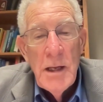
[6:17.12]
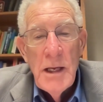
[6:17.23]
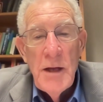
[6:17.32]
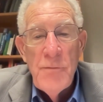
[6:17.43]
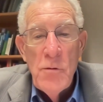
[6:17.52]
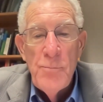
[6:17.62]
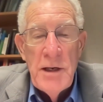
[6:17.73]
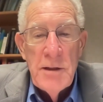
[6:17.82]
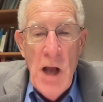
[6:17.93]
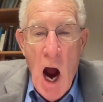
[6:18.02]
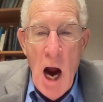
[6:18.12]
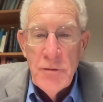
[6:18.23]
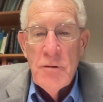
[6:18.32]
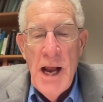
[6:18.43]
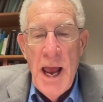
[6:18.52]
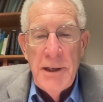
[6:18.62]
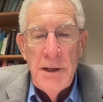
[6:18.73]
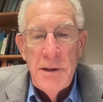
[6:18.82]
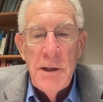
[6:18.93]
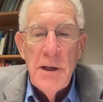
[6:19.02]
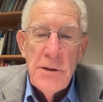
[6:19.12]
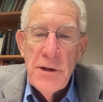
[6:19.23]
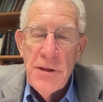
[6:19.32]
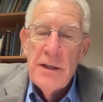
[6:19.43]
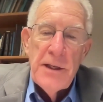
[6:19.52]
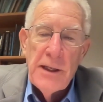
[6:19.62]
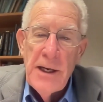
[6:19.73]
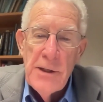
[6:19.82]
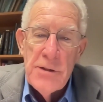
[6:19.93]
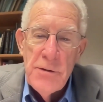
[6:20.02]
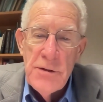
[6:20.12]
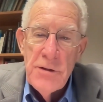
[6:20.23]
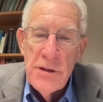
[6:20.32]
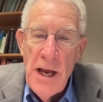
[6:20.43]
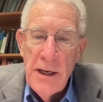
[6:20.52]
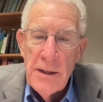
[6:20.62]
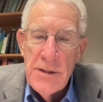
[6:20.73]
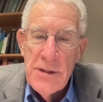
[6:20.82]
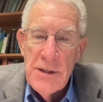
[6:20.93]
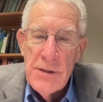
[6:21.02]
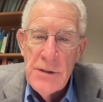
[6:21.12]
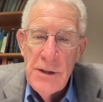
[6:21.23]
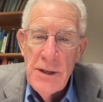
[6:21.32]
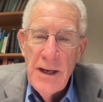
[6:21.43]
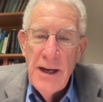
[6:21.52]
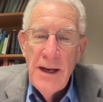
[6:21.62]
if you've been indoctrinated to think that cancer is a genetic disease. Oh, I